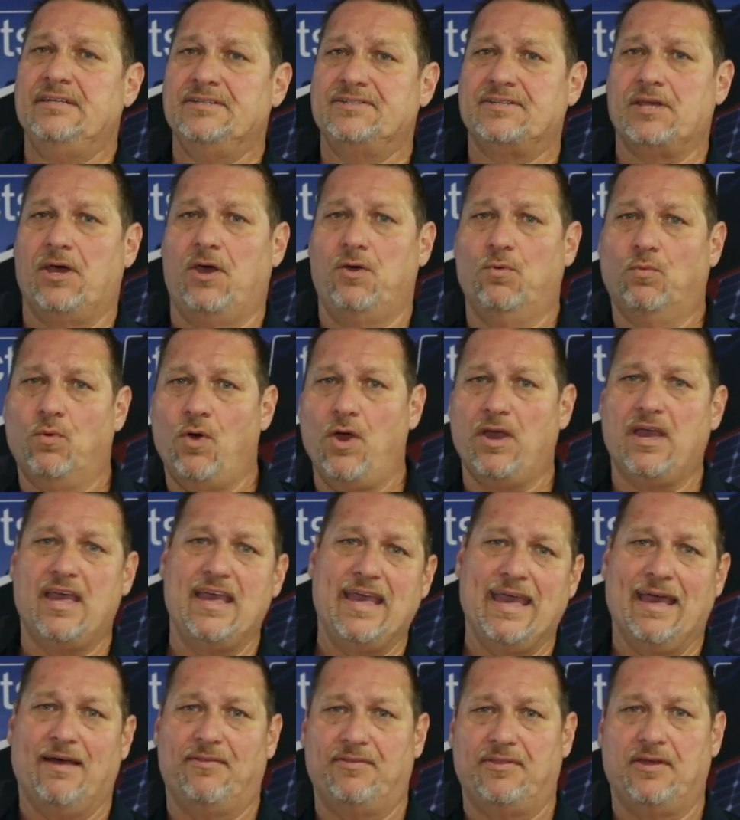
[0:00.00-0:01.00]
So
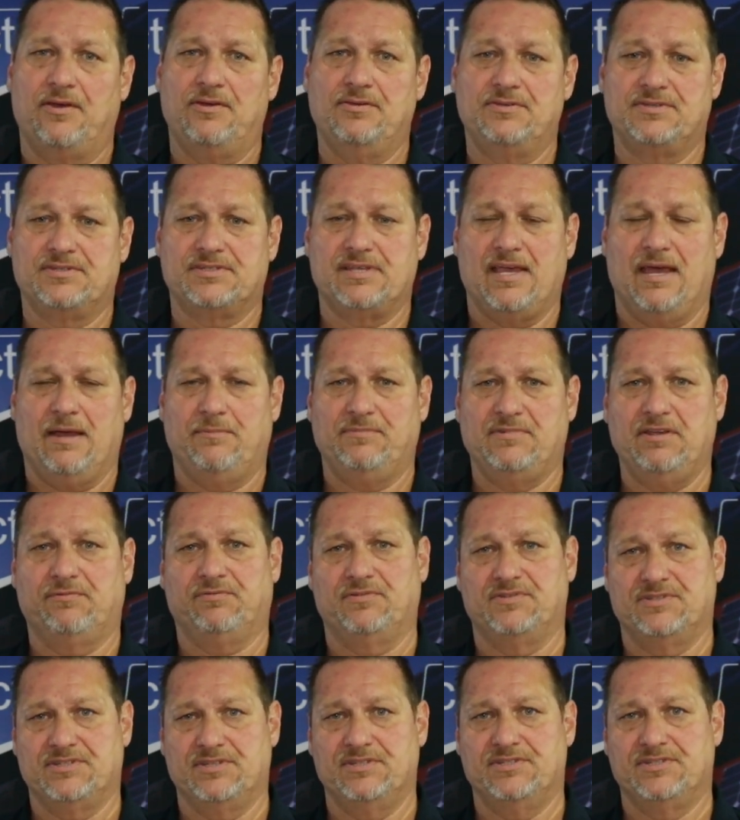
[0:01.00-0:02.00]
working out those
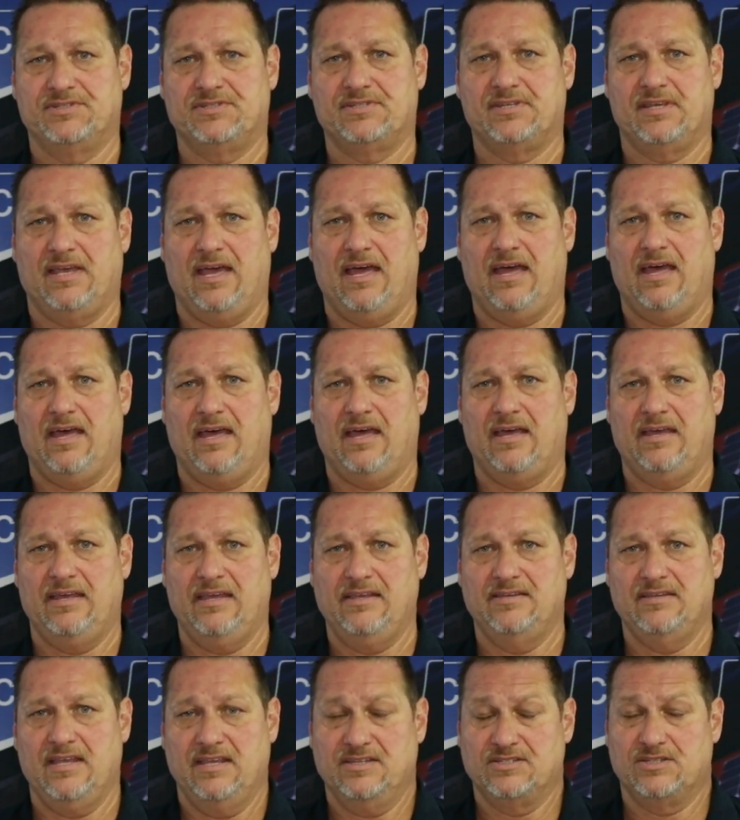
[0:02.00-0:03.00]
differences
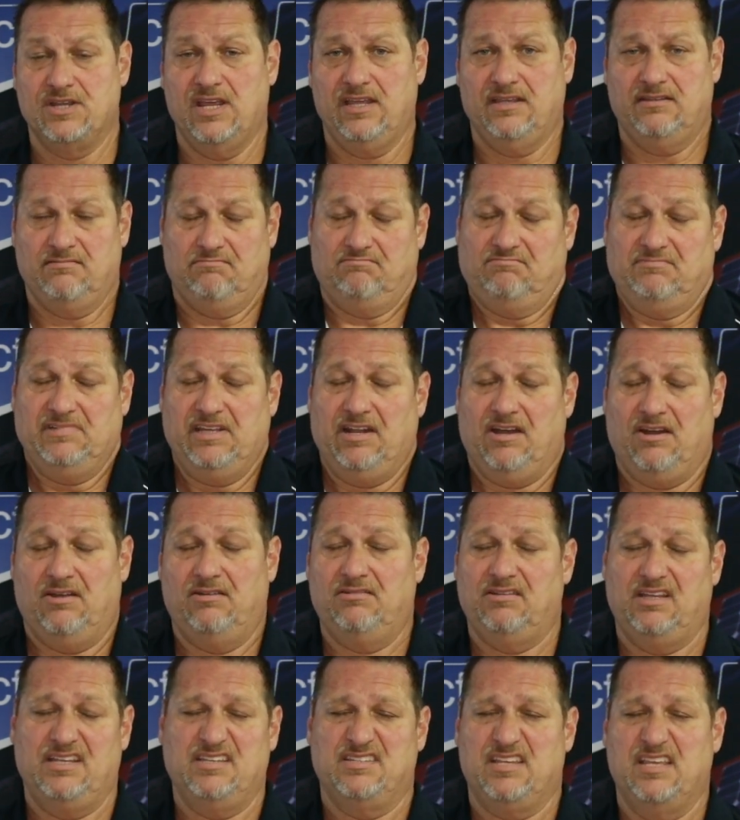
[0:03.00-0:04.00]

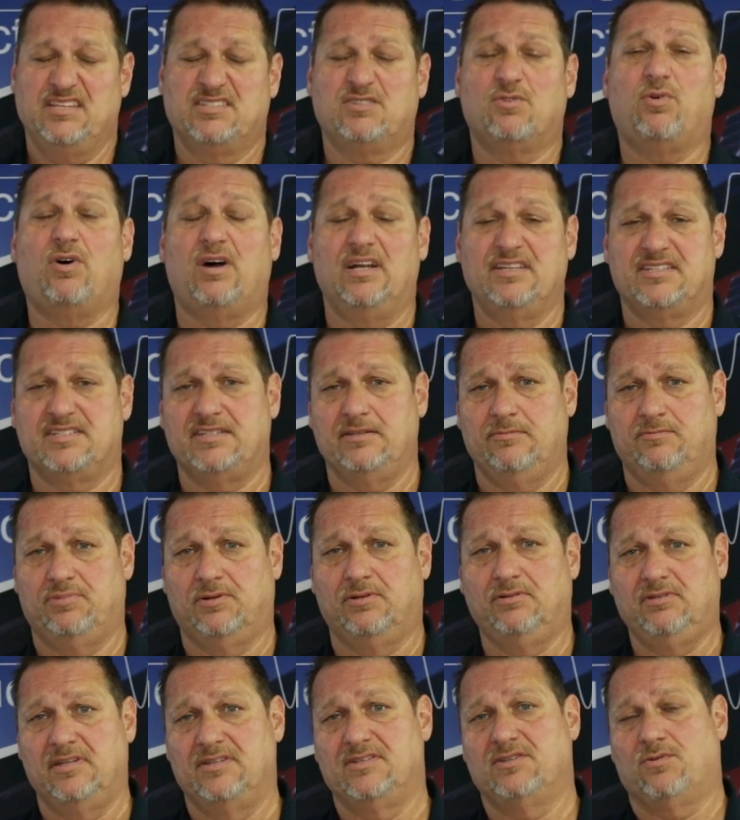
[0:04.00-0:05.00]
is quite
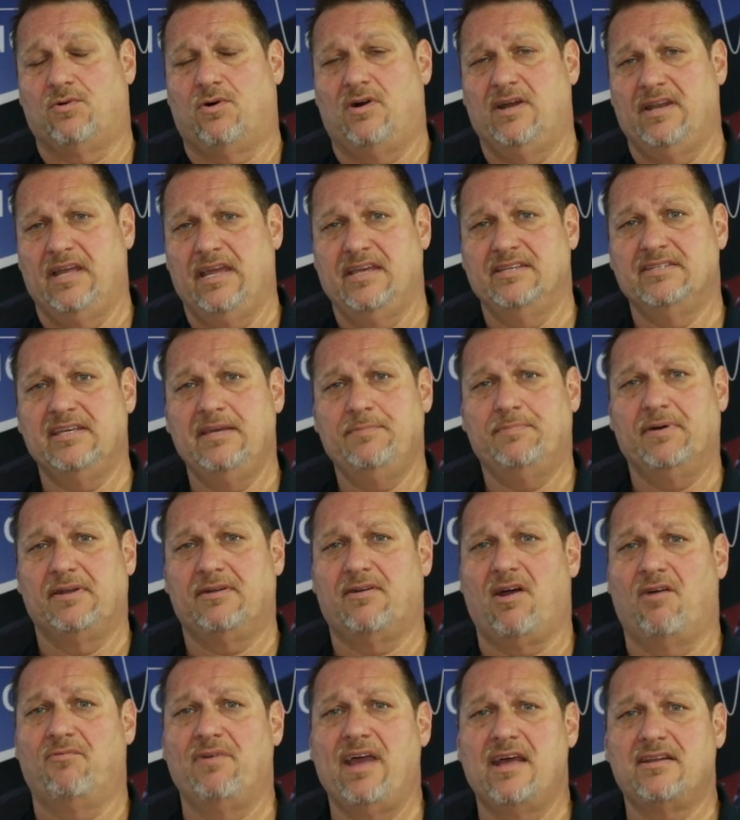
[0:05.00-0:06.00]
simple, it's quite easy, but
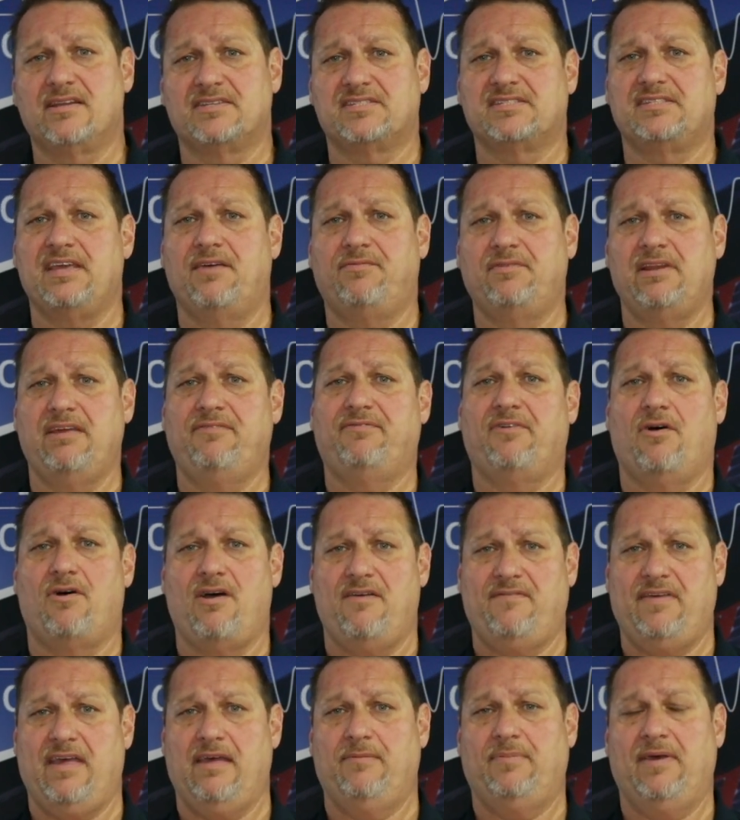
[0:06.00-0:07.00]
around a
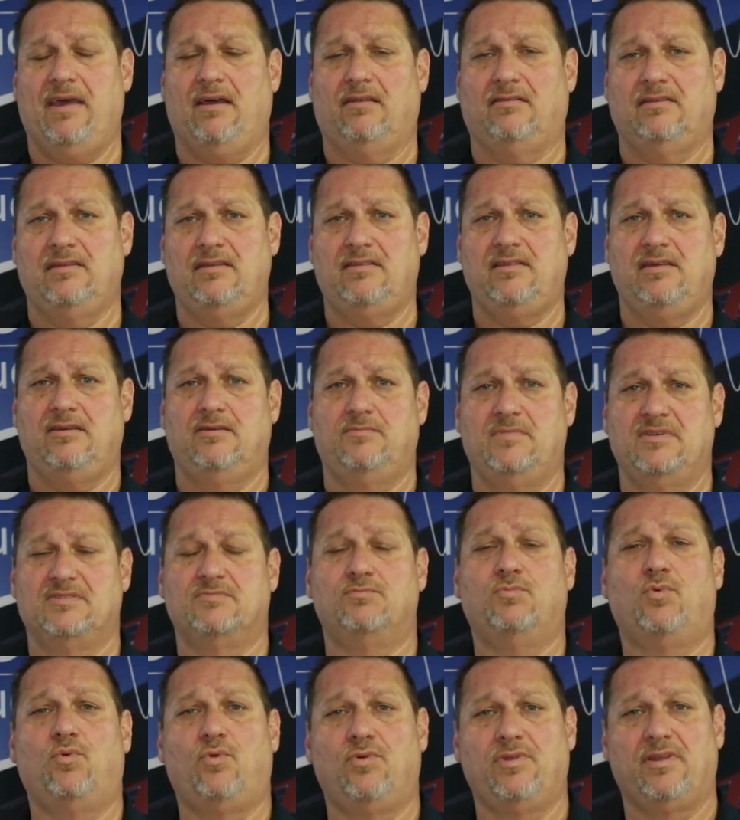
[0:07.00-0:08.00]
75 amp hour lithium is
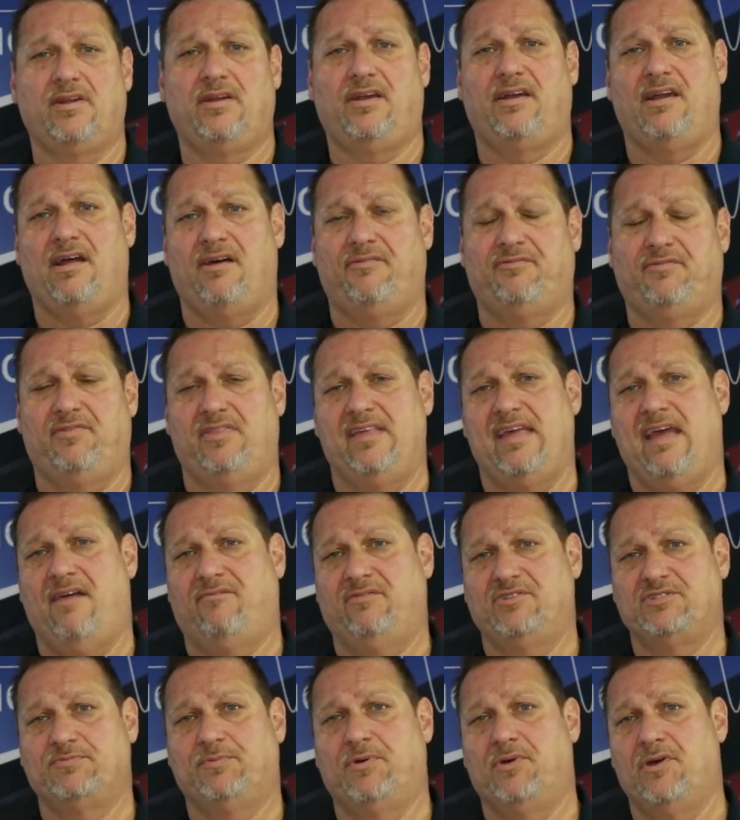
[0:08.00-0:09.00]
more than enough for the
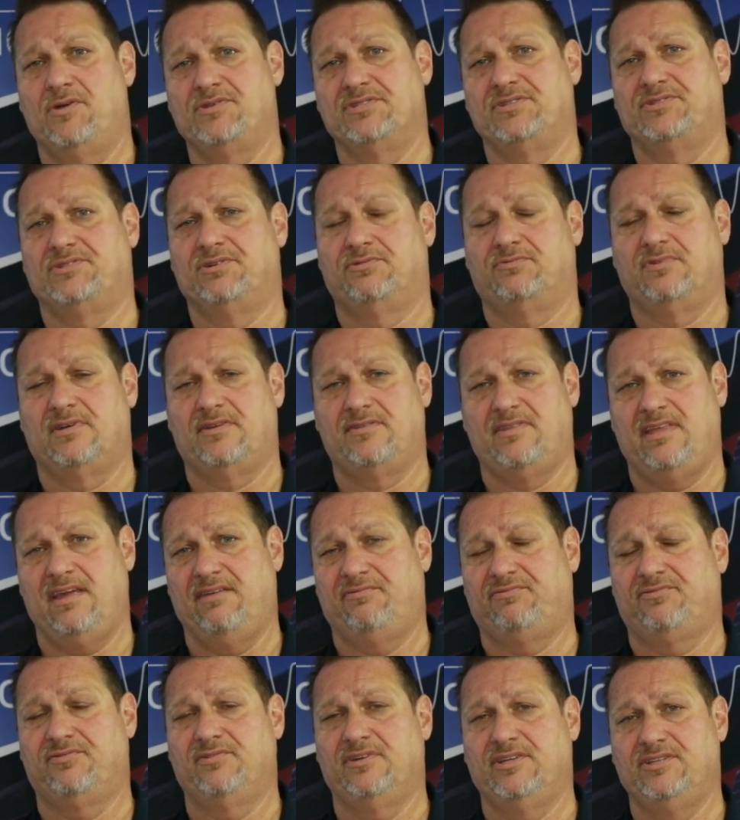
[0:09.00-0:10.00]
average person to run their
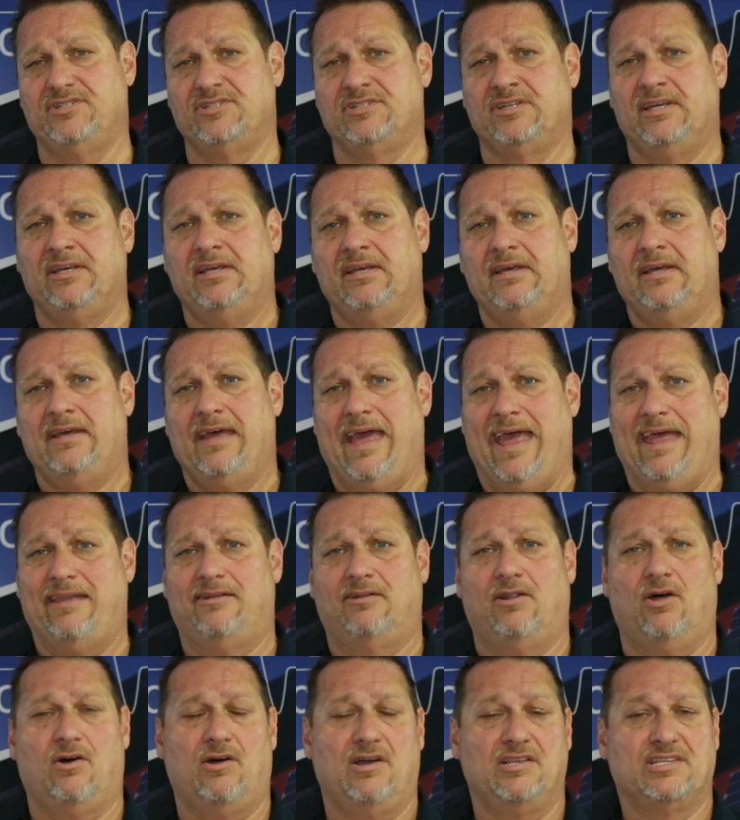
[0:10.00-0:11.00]
fridge
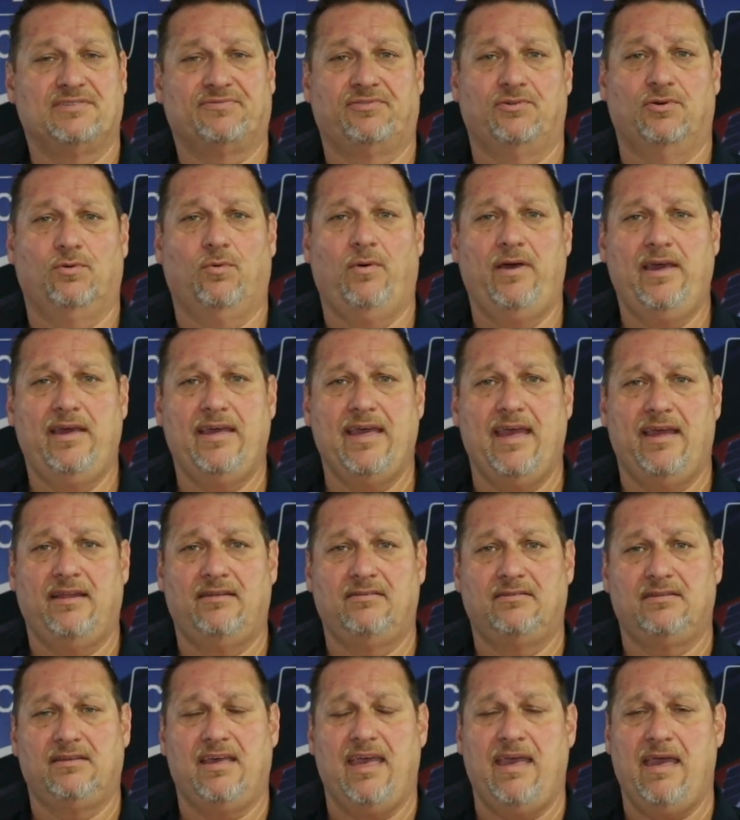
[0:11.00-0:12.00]
and lights for a
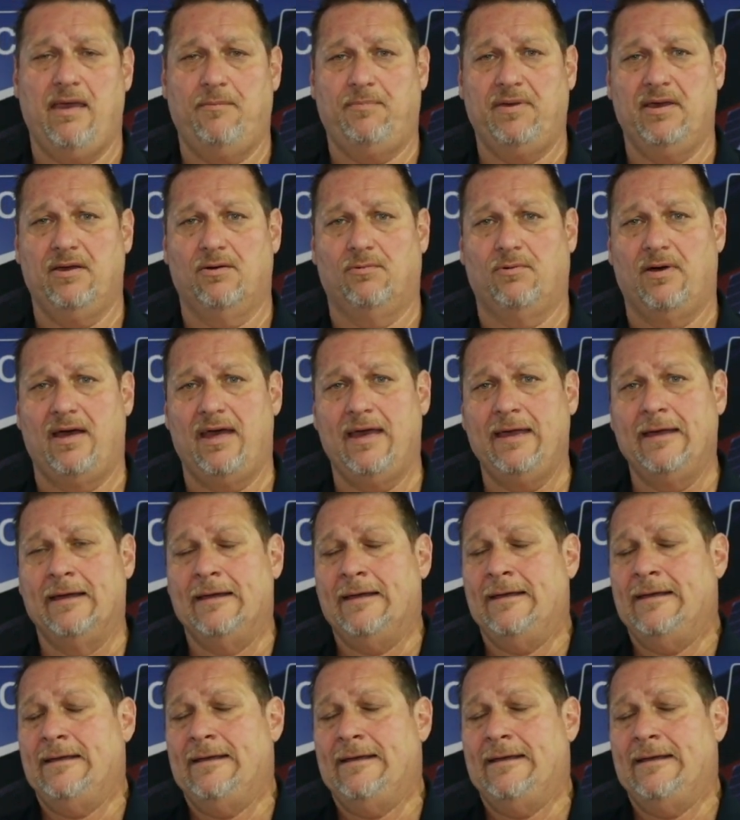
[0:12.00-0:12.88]
weekend camping away.